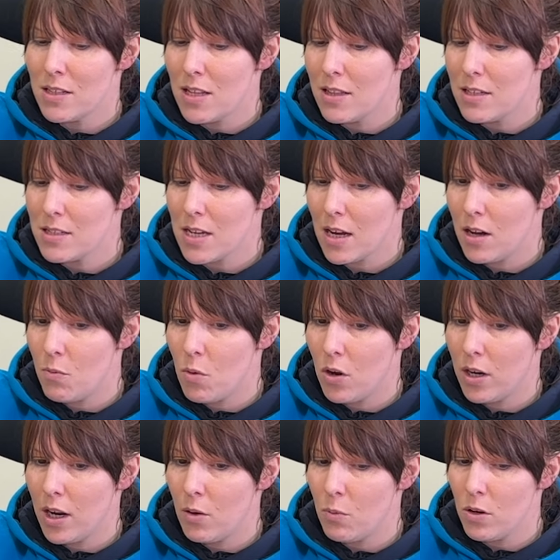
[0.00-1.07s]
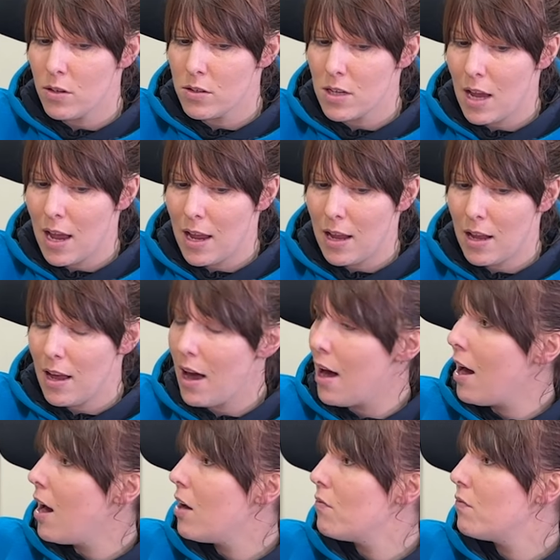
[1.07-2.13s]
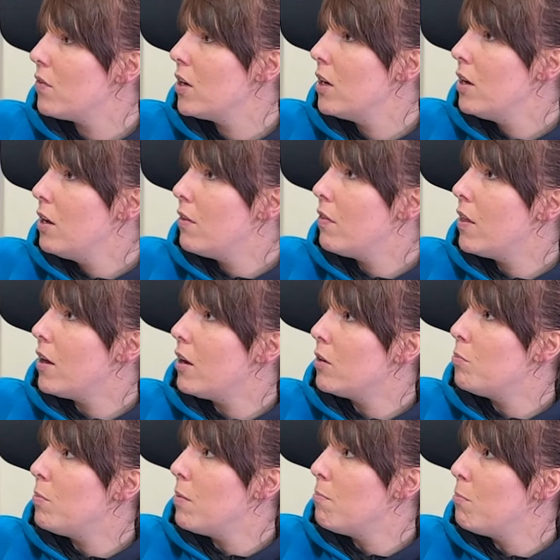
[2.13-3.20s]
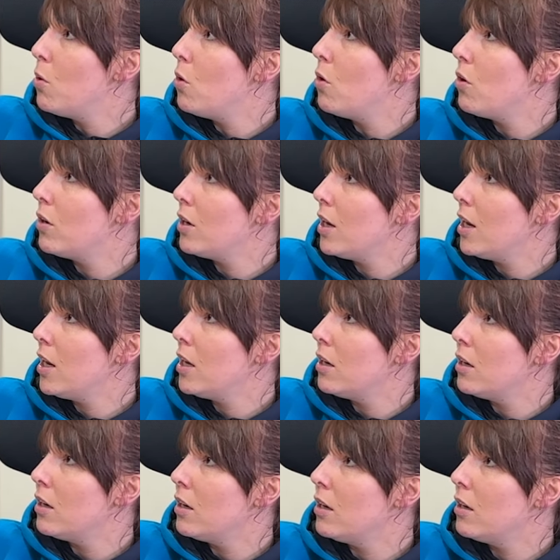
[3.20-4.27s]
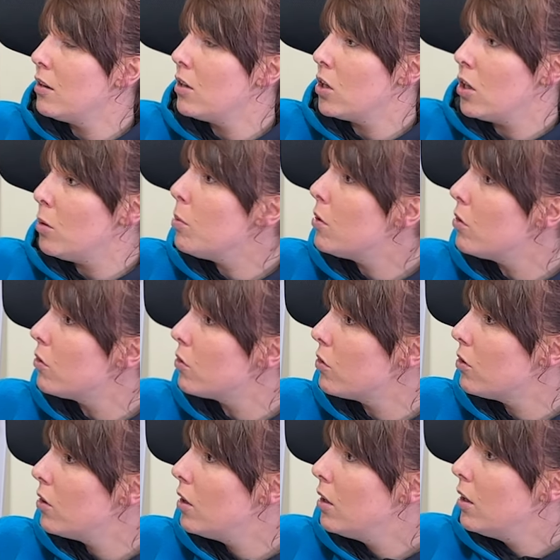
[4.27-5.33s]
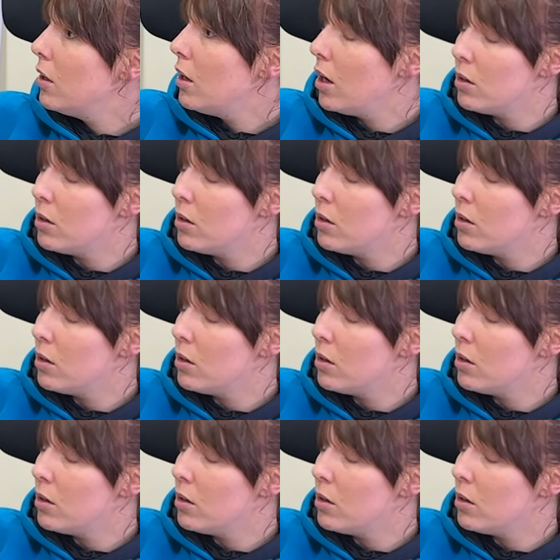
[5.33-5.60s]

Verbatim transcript: And then the second one it was a calf that had been born in the cubicles, mm -hmm.